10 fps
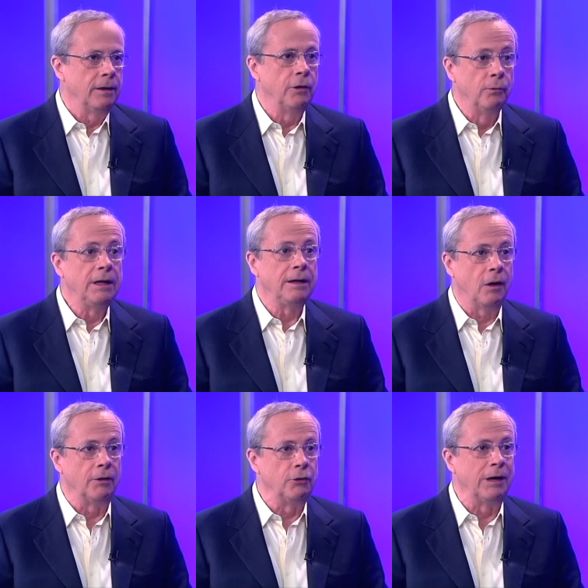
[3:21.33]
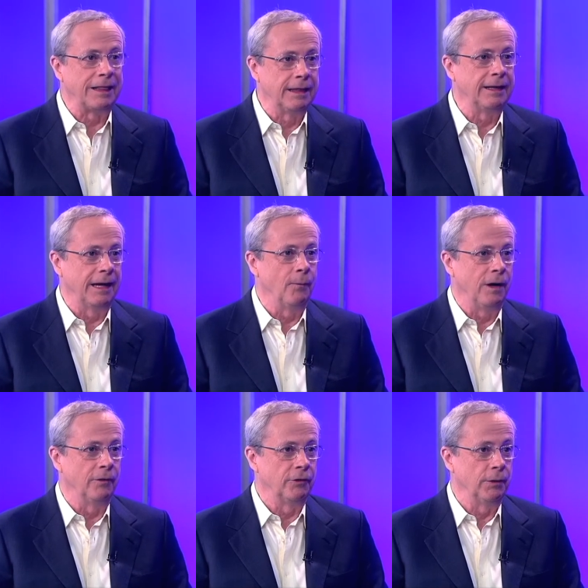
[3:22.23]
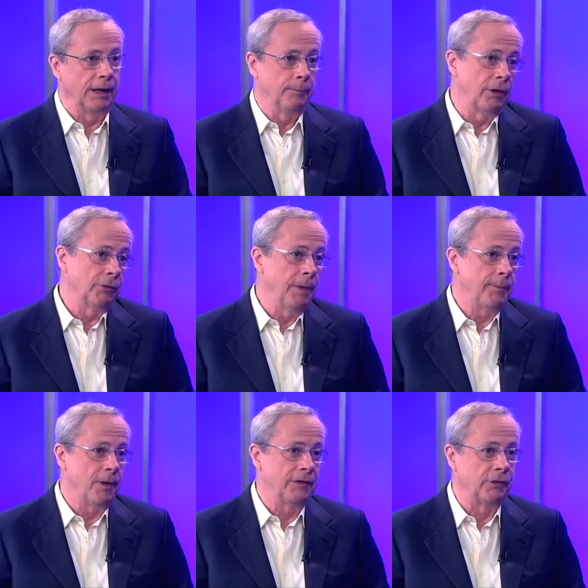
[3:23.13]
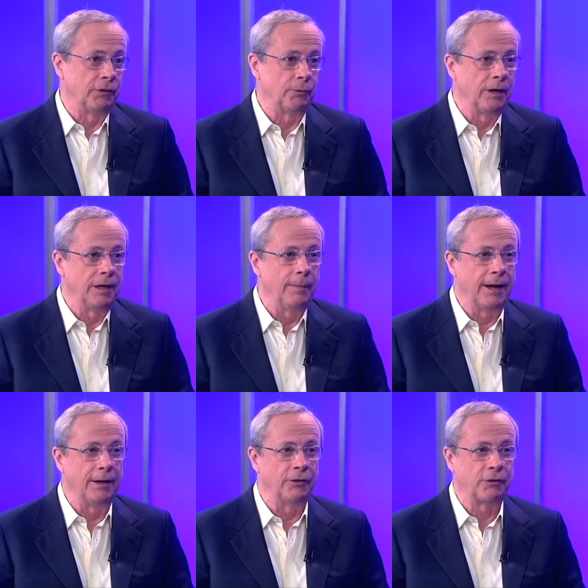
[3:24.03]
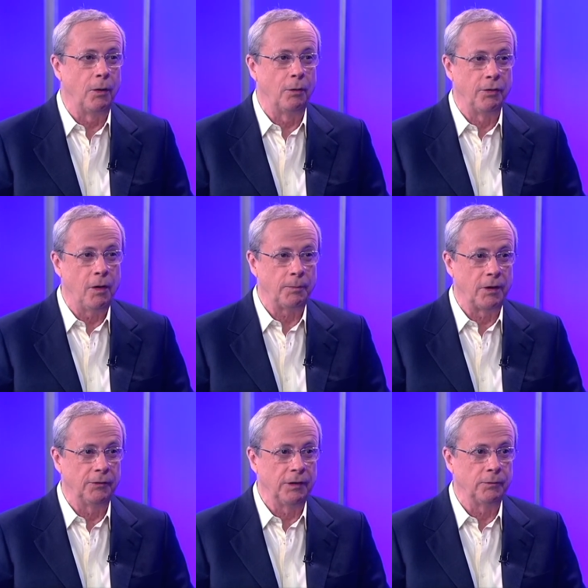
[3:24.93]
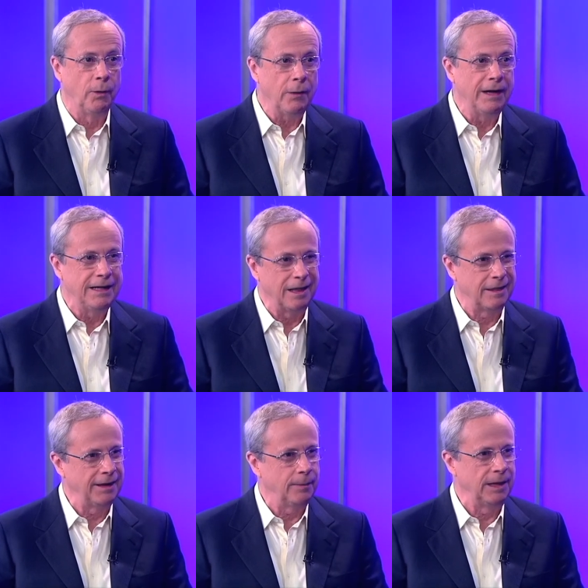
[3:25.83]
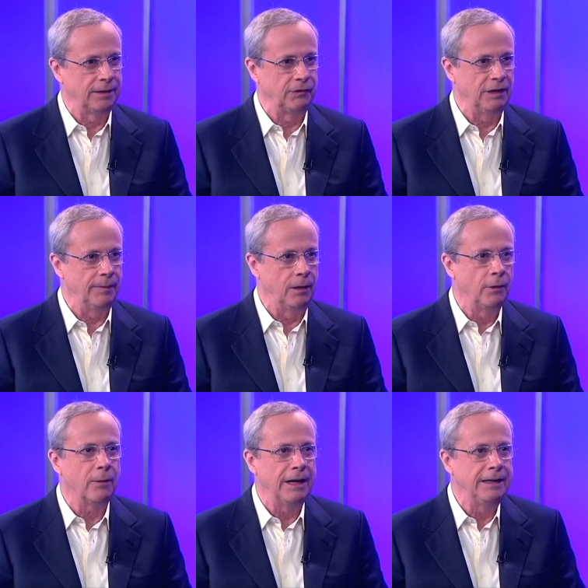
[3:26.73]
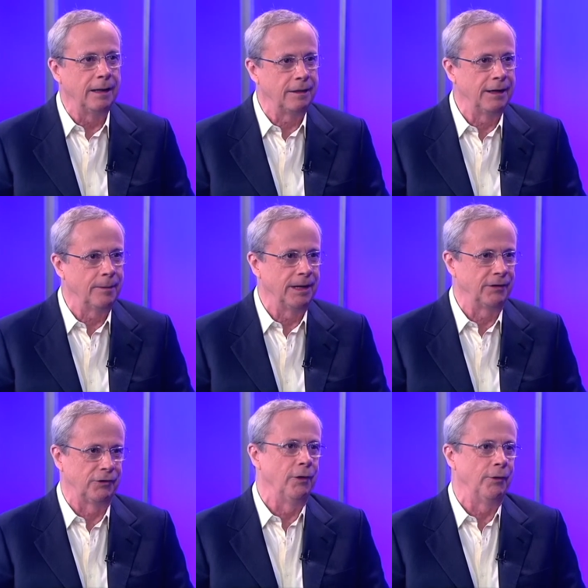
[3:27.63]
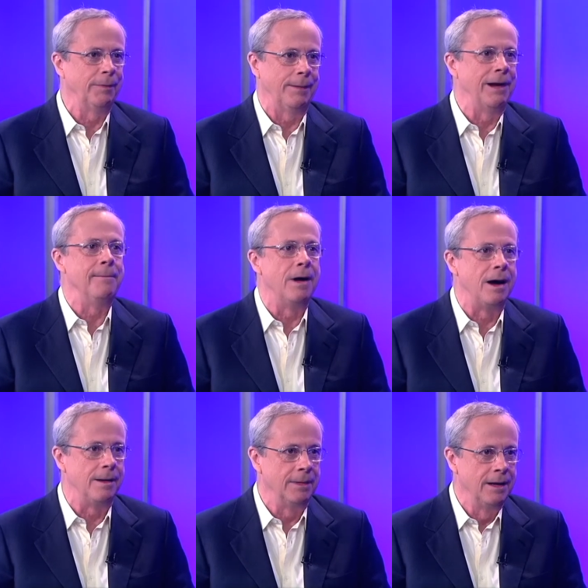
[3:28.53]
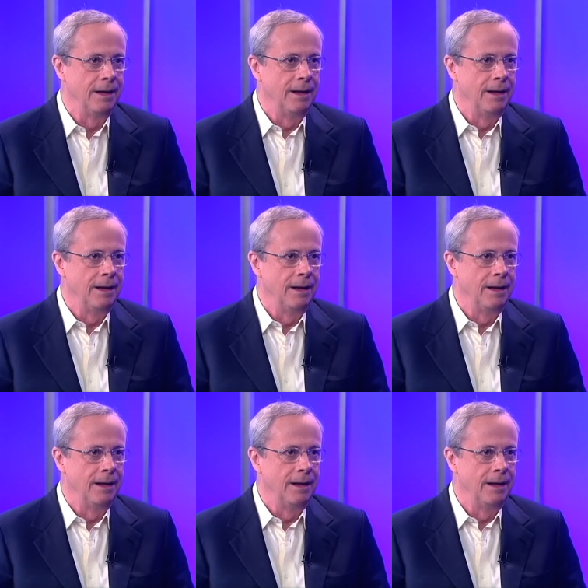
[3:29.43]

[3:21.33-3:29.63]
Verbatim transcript: You really are doing thinking while you're doing it. Because my process is really about an install thought process. What do I need to think about this email? What do I need to think about this note about my mom?